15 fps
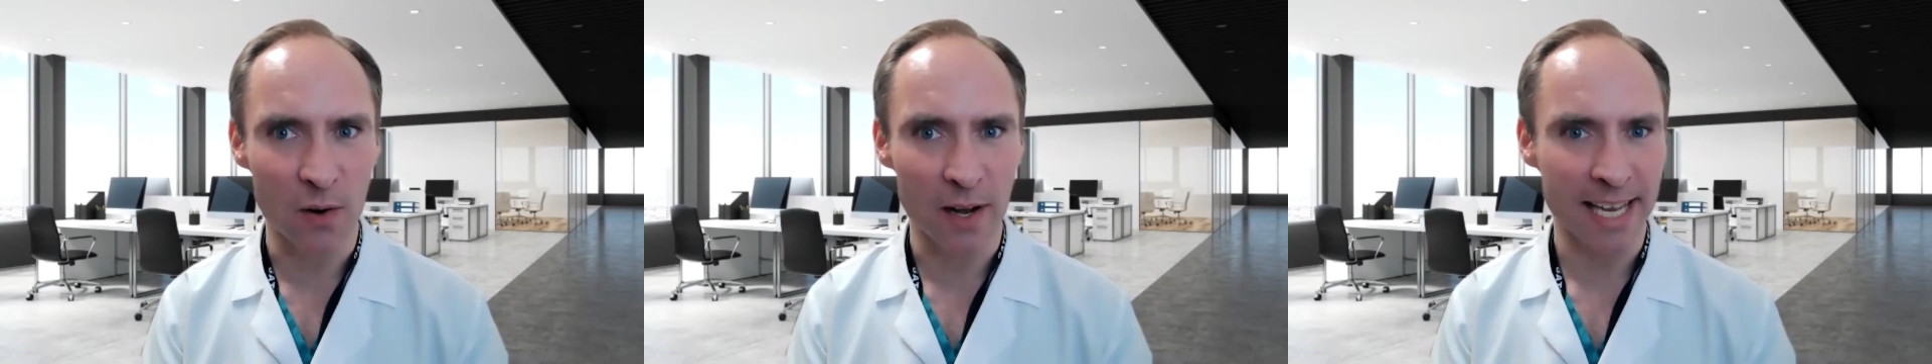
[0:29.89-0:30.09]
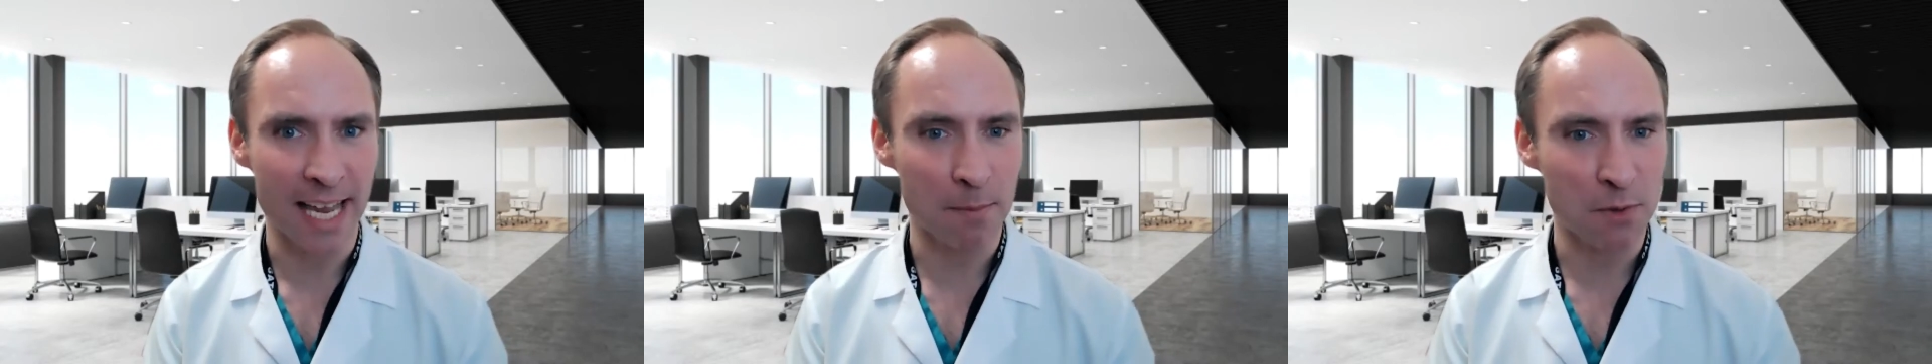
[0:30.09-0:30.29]

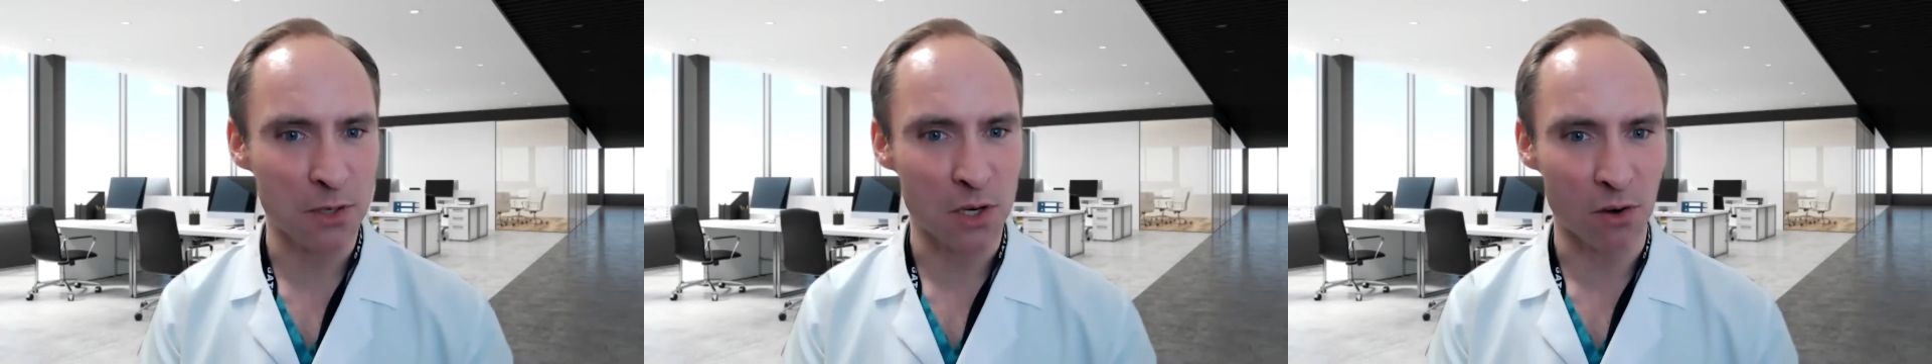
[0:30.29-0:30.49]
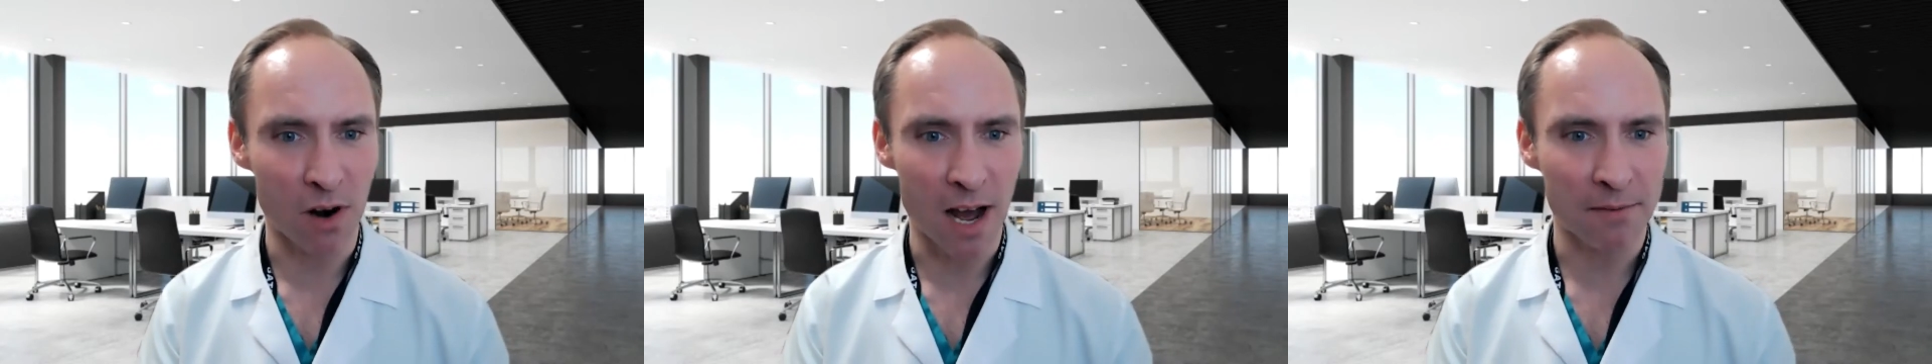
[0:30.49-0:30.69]
I came to
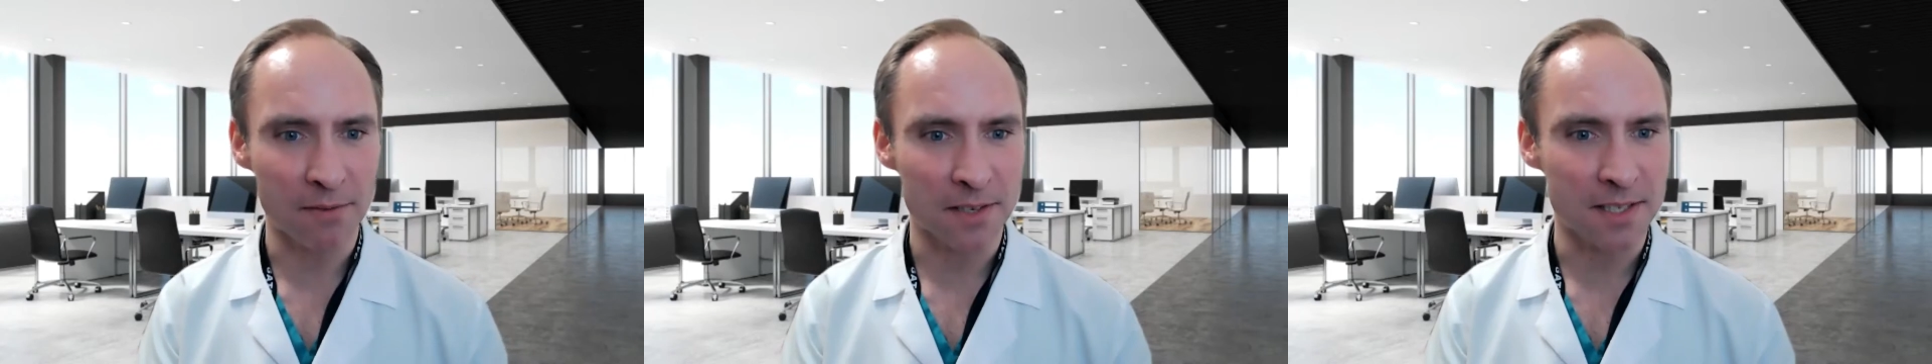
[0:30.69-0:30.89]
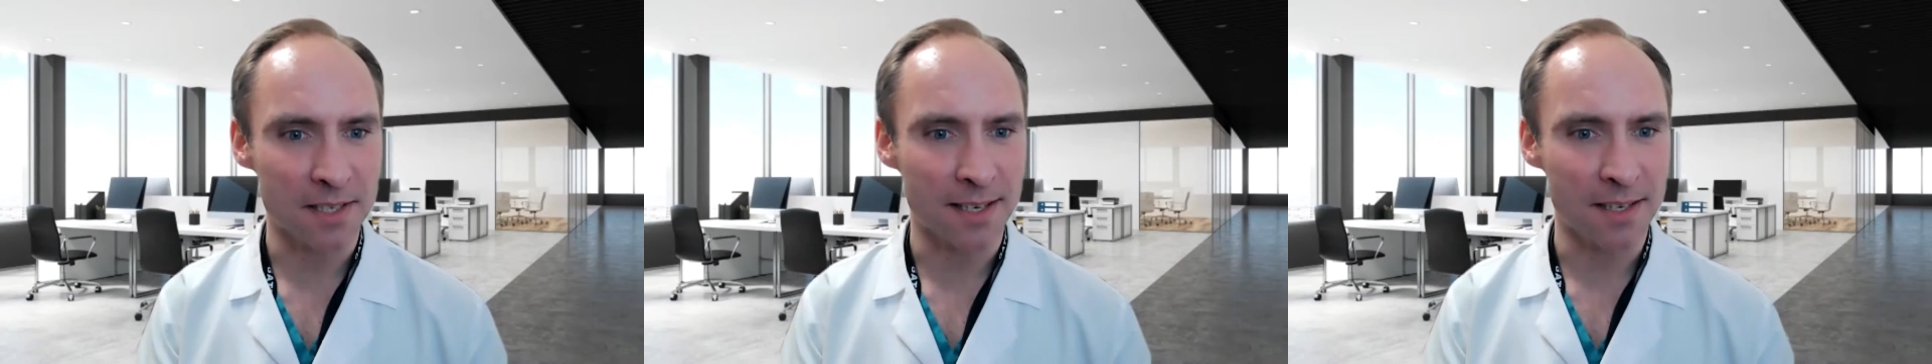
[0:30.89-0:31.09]
your
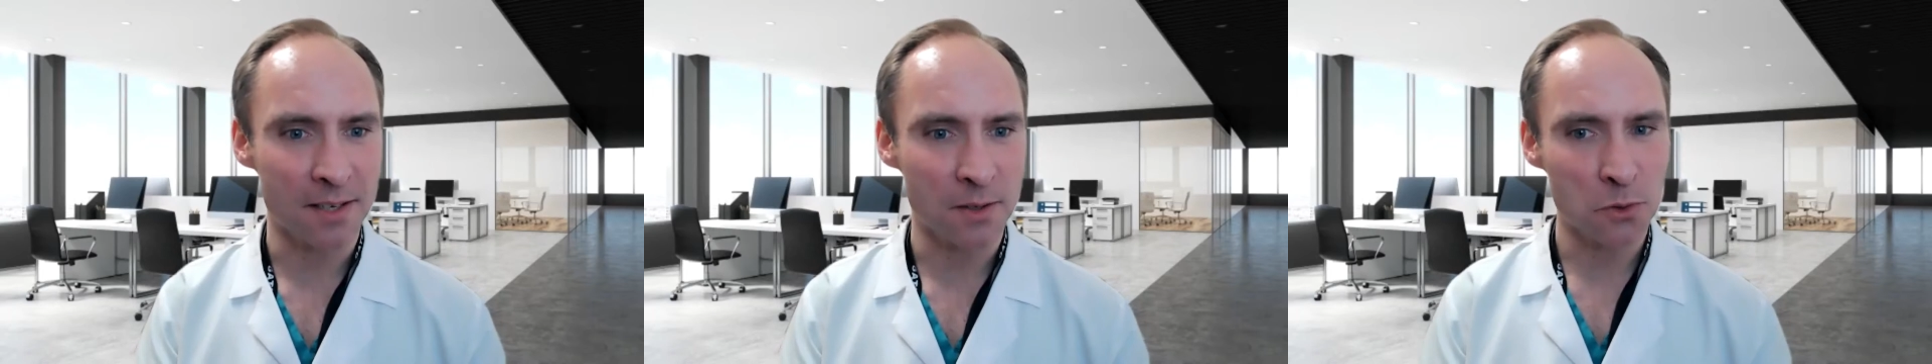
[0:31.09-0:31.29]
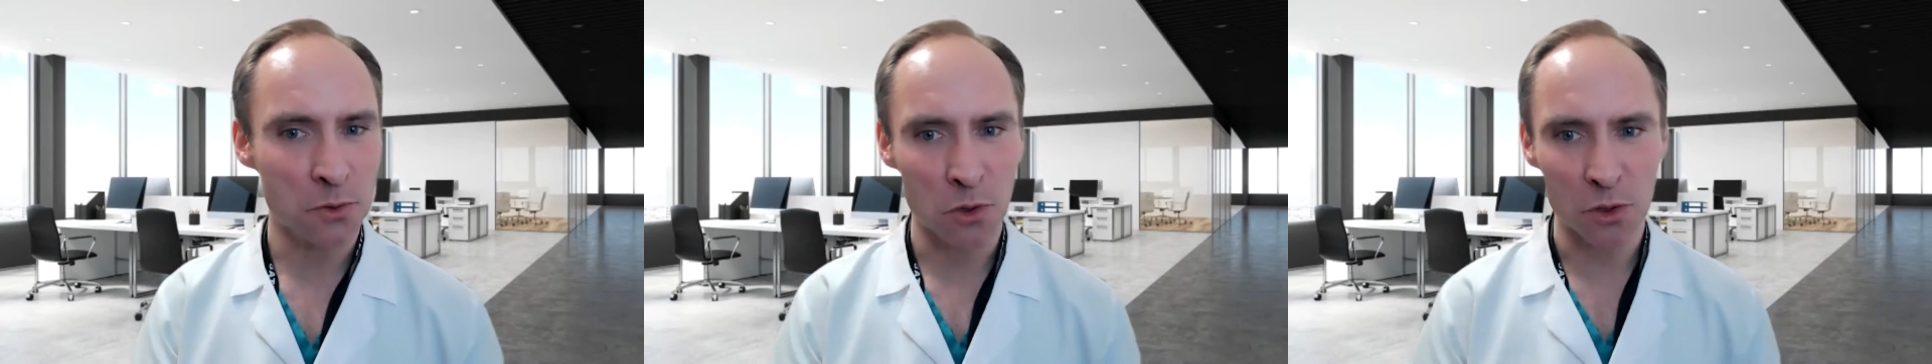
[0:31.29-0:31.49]
office and
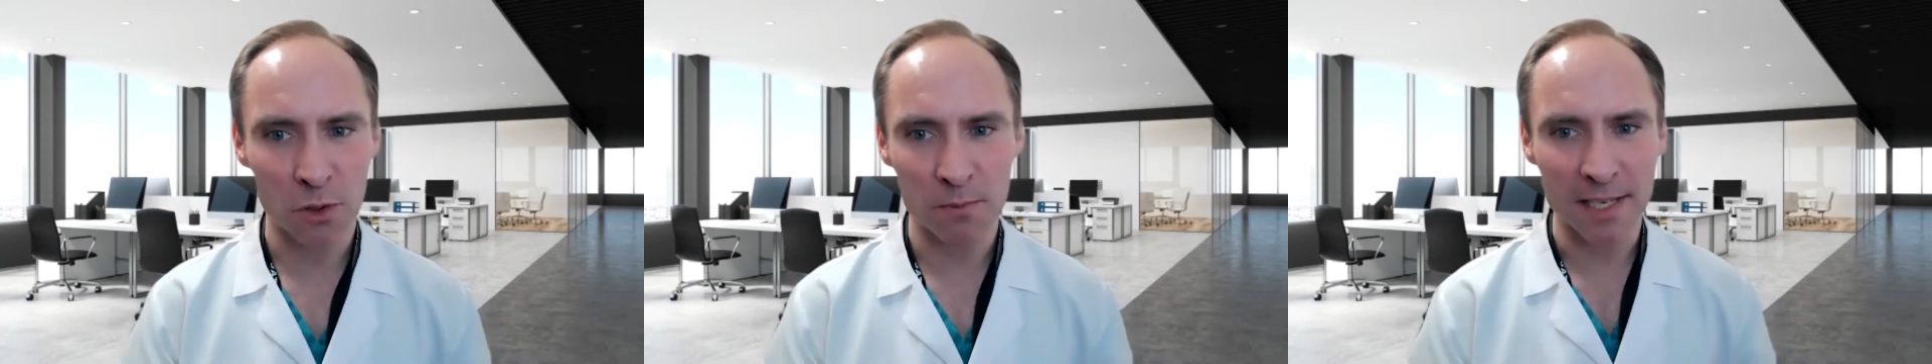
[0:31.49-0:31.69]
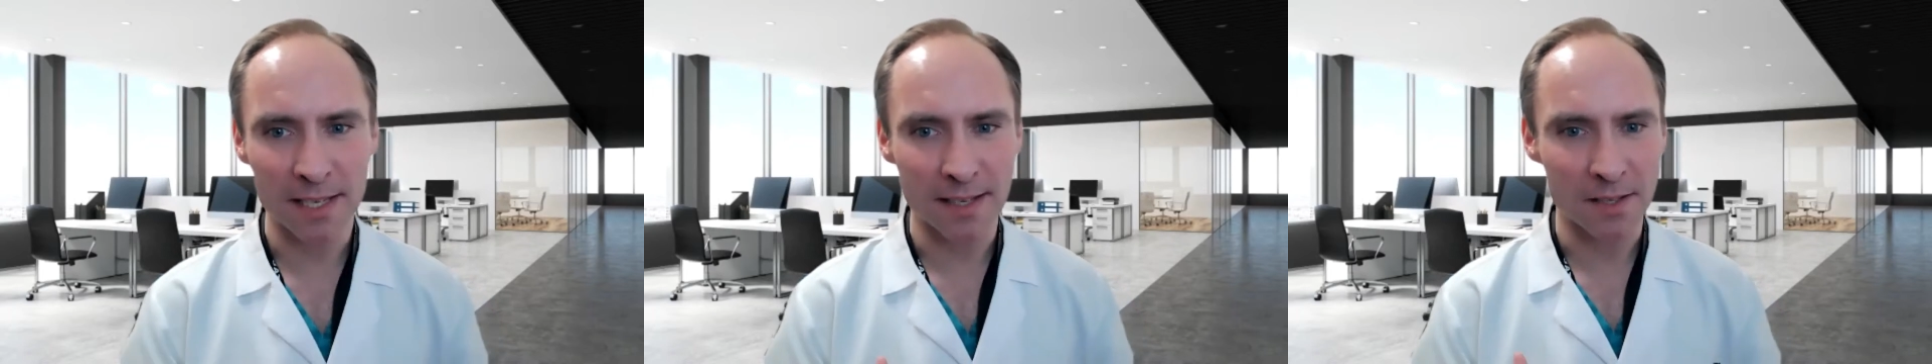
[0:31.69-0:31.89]
you
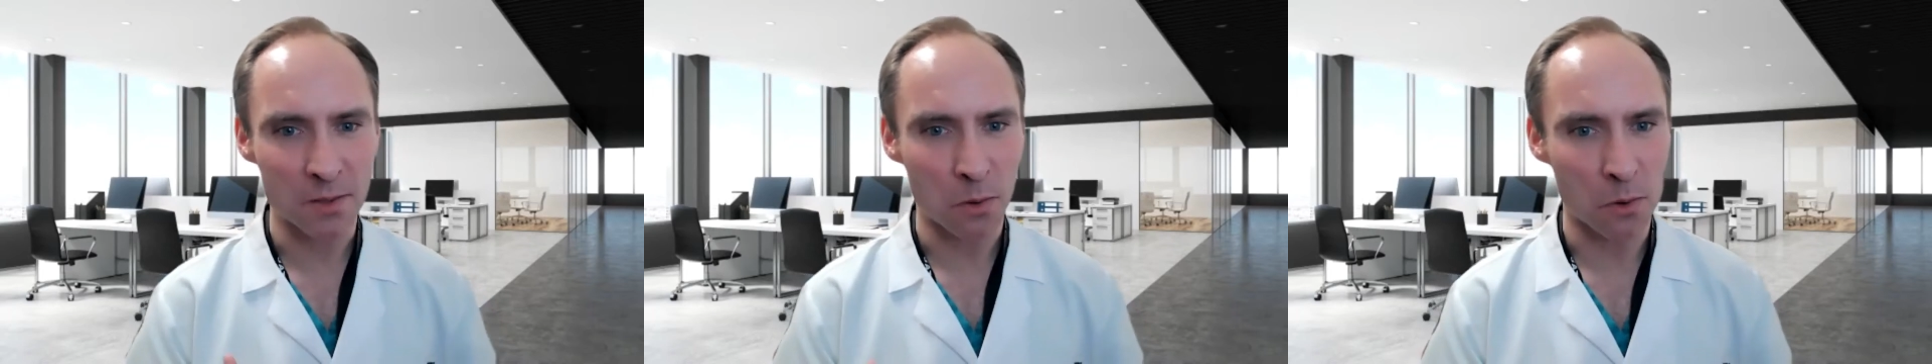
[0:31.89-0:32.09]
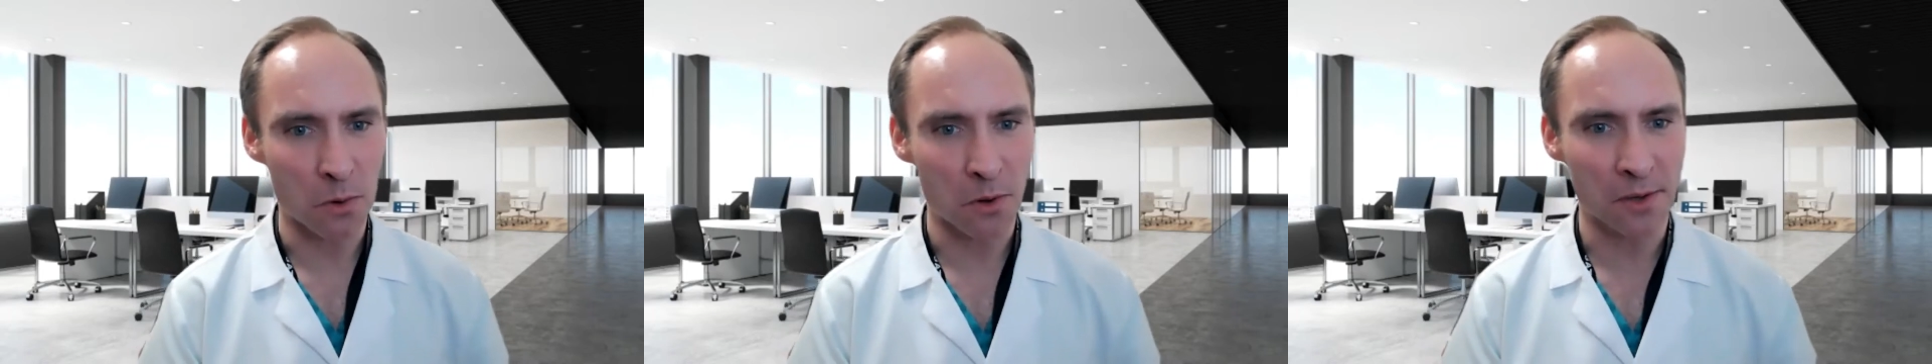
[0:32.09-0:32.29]
told me this
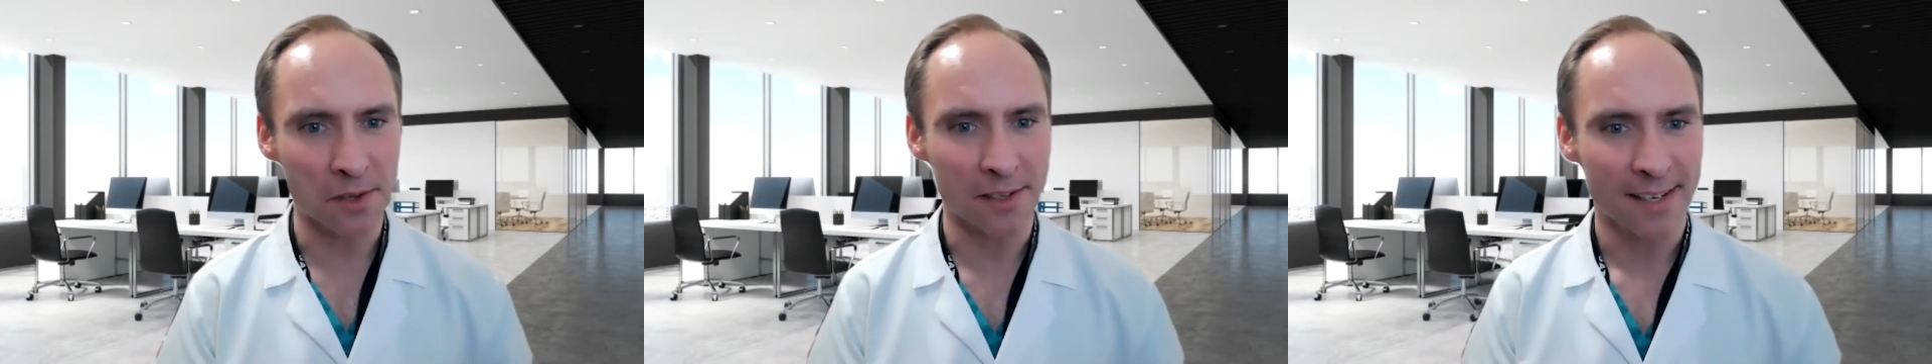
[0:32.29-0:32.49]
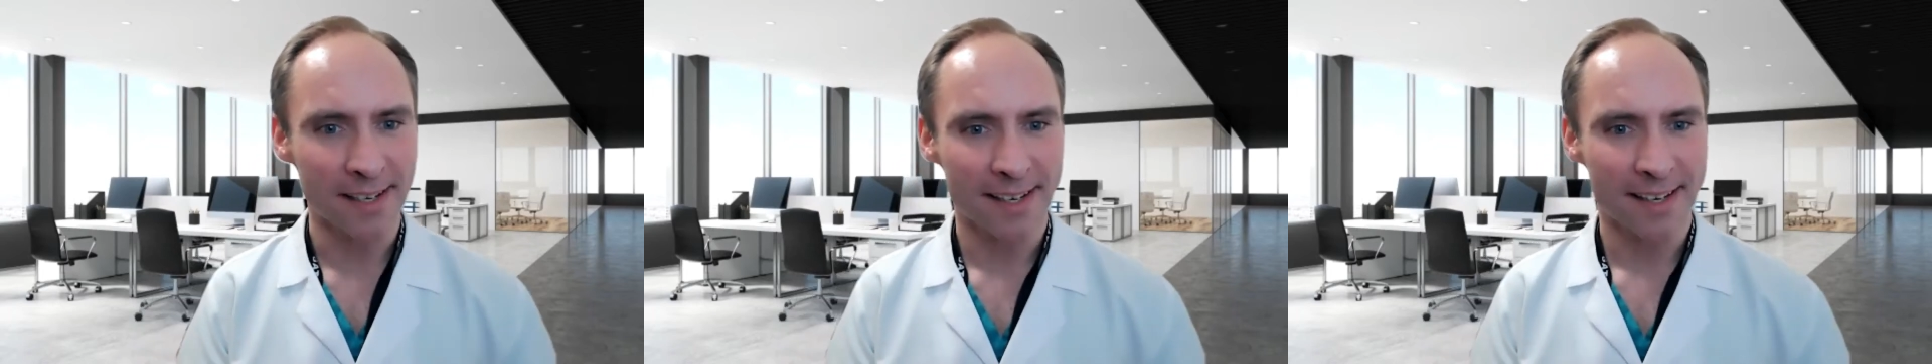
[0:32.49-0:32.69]
whole